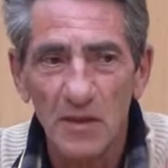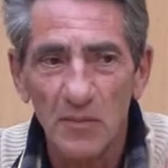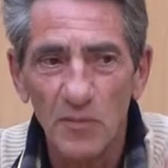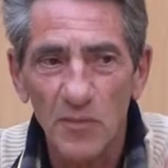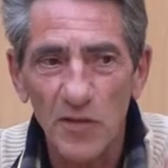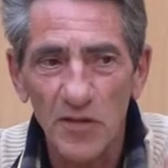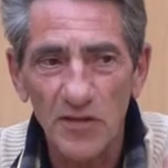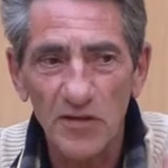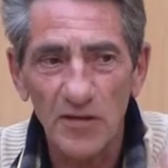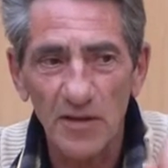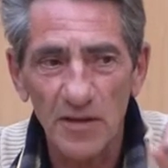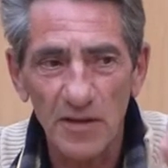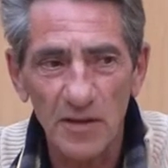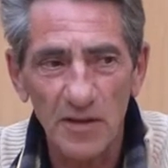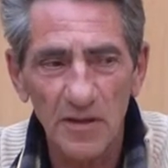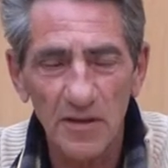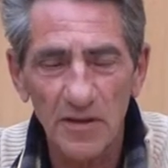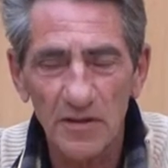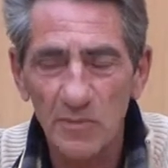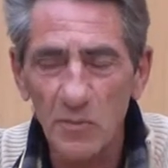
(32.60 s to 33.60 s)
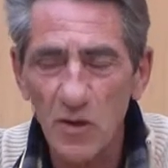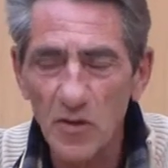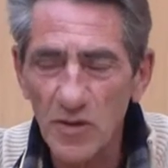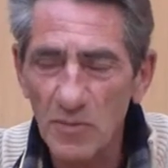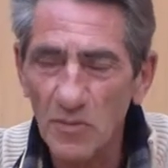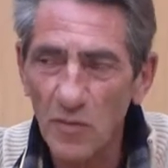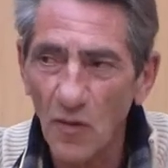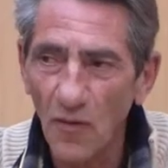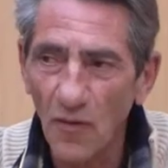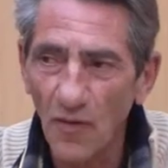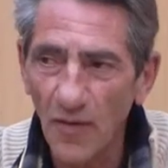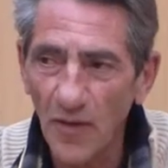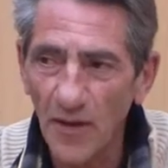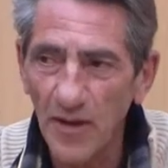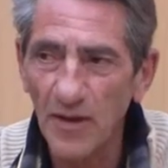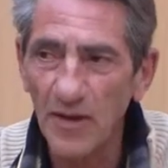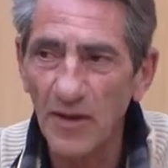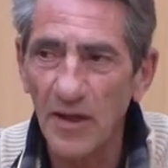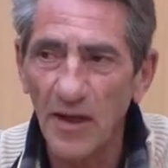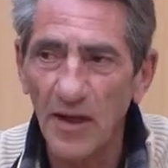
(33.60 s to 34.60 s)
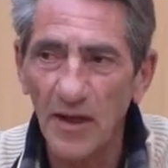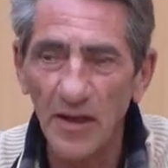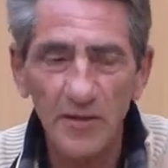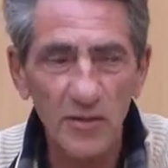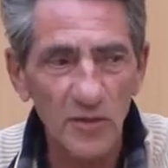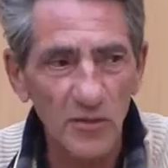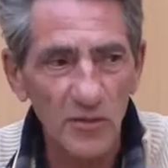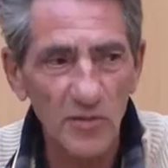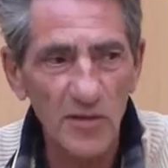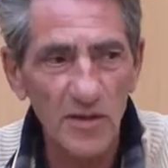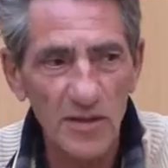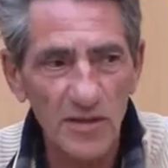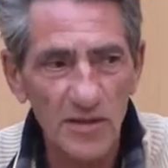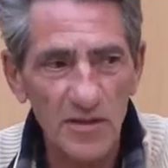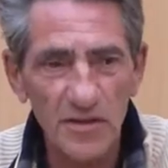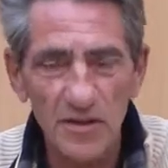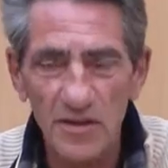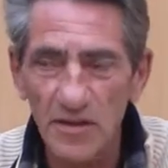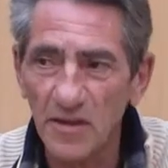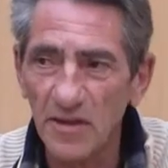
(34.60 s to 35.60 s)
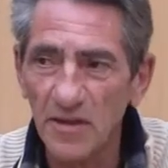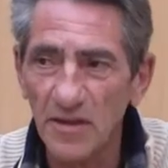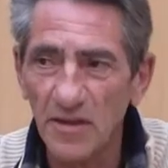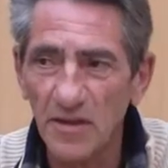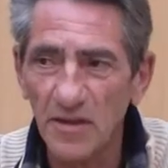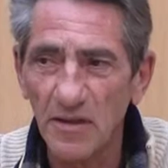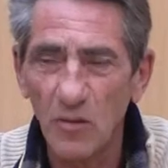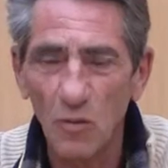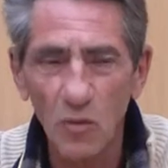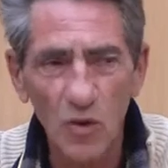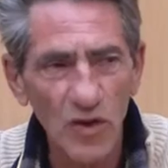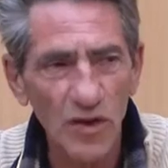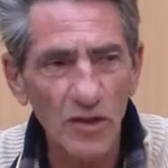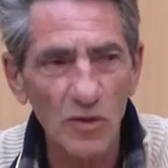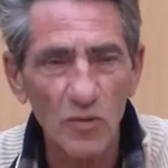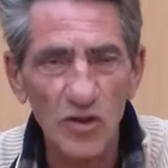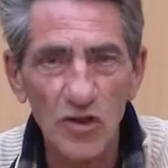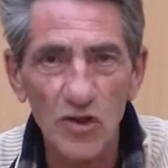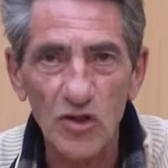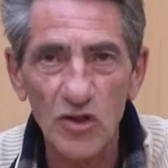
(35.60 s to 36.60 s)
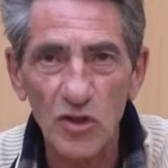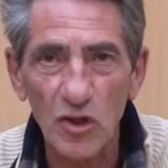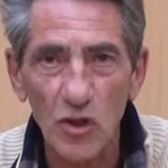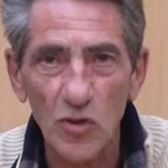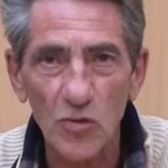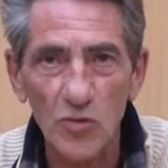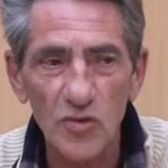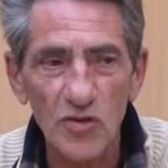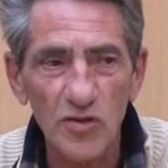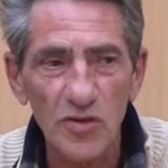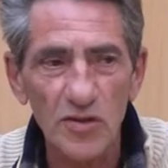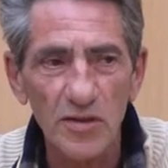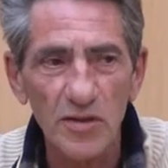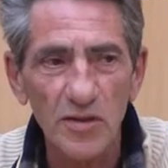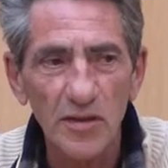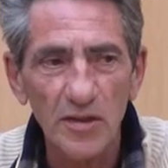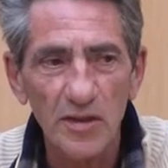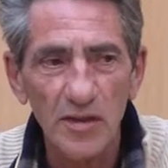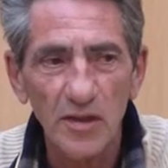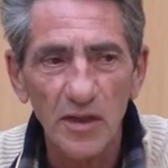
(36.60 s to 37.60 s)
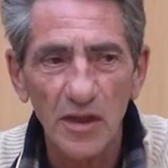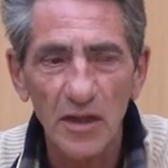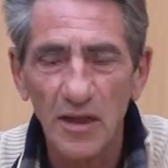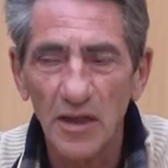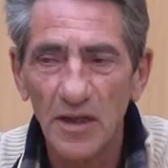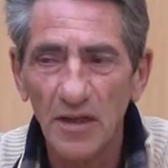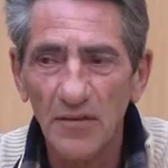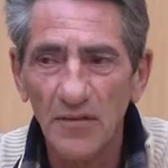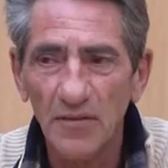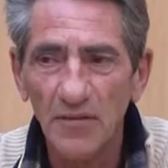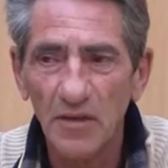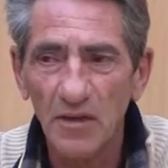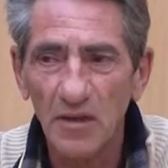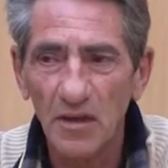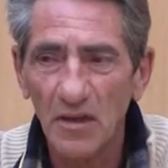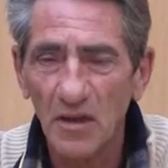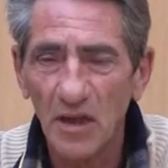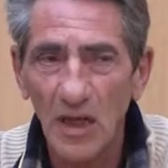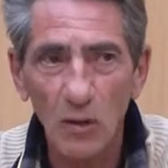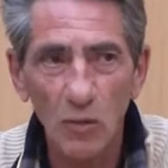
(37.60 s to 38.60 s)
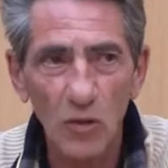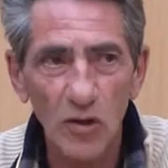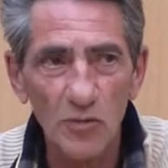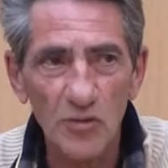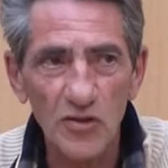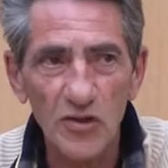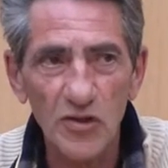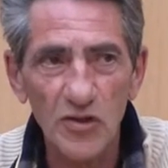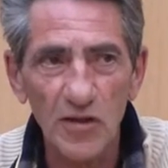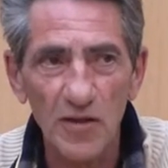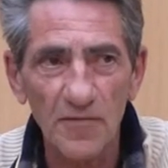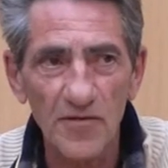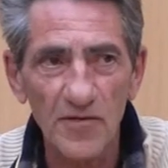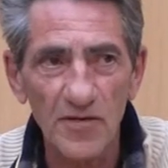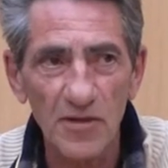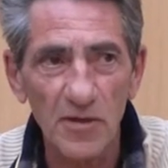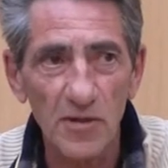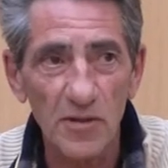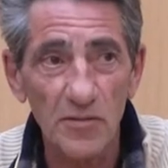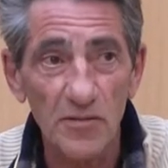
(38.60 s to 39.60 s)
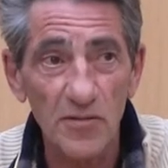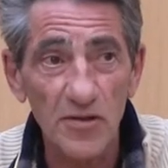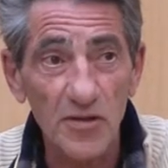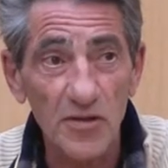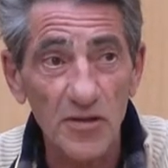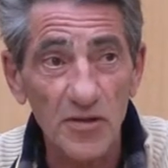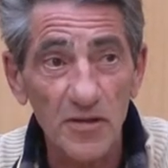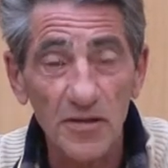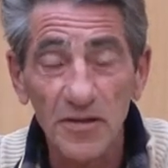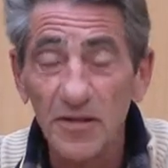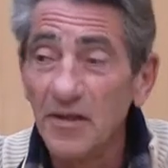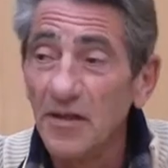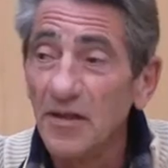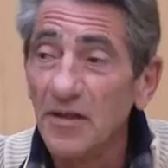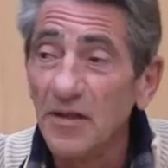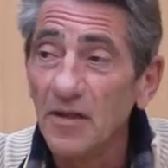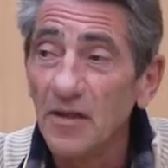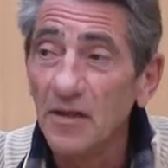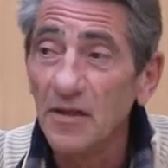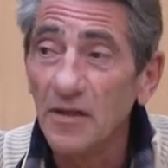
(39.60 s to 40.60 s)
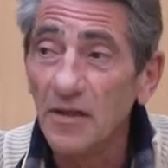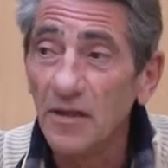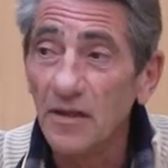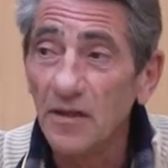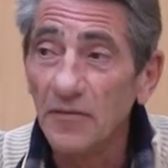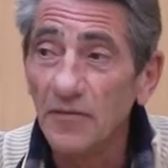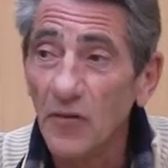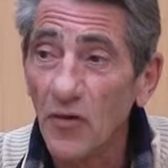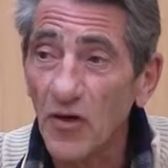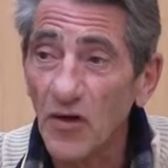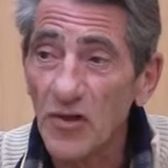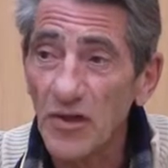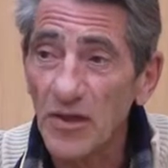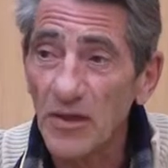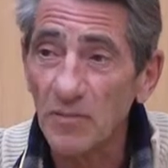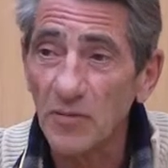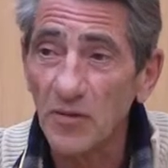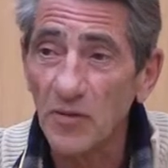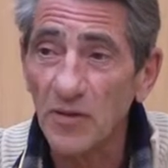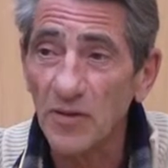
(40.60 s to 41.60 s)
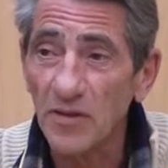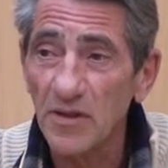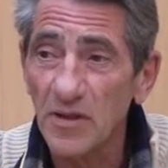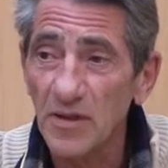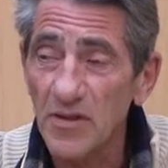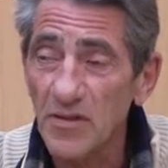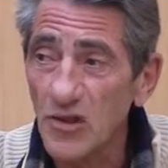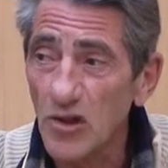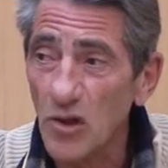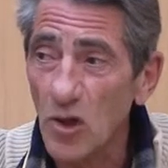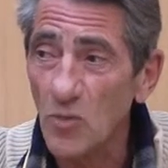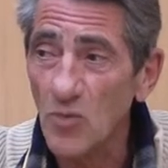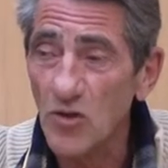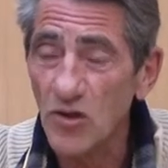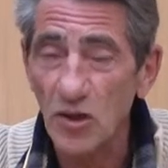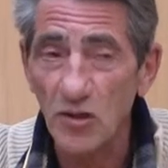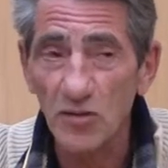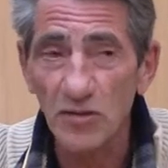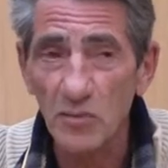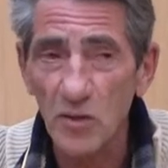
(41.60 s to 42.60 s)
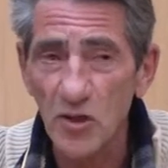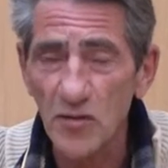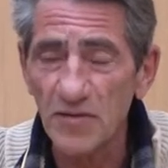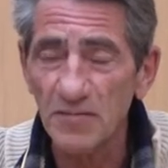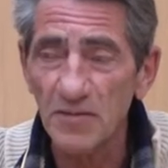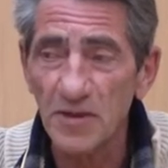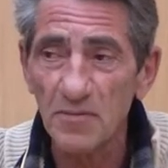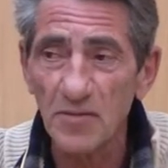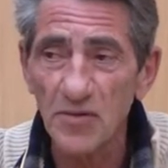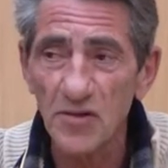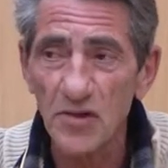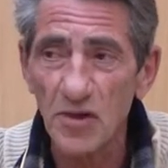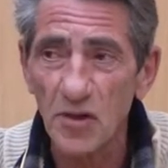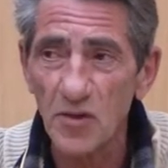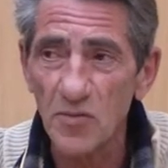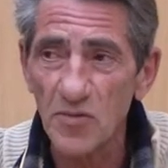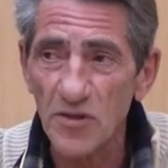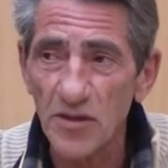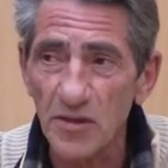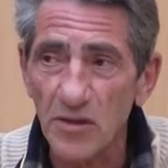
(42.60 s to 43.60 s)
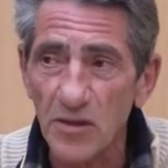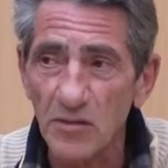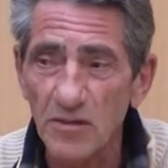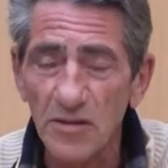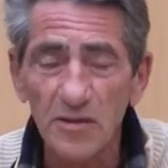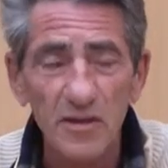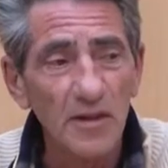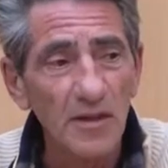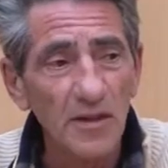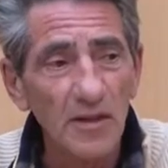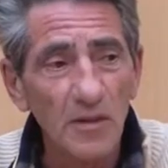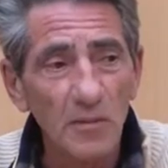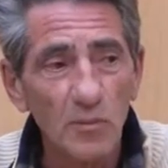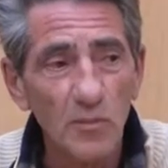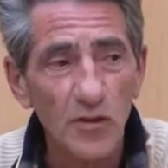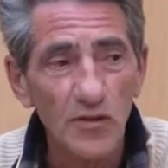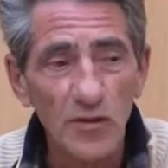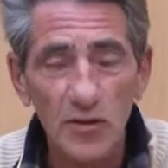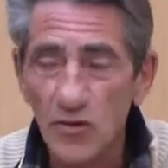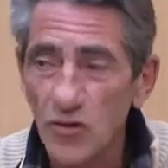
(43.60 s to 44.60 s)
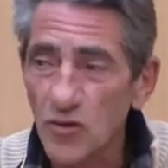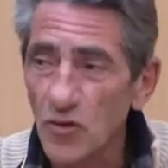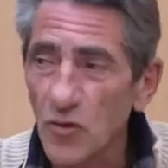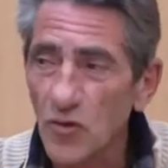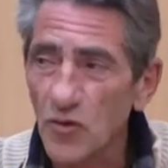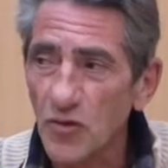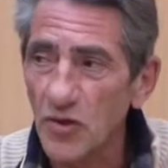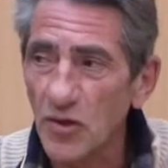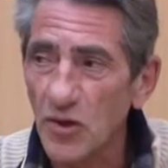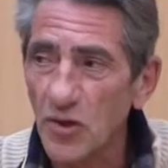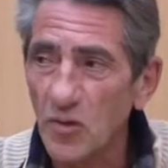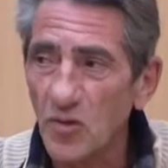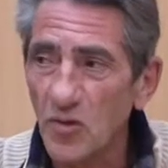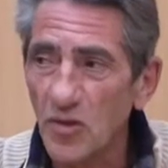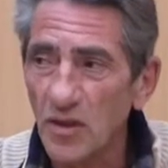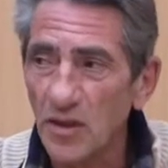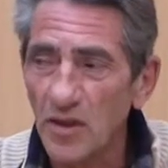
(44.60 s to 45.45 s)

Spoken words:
But the most important thing I do is working with stones, and I work with soft stones. For example, soapstone. Most of them are soapstone, but there is also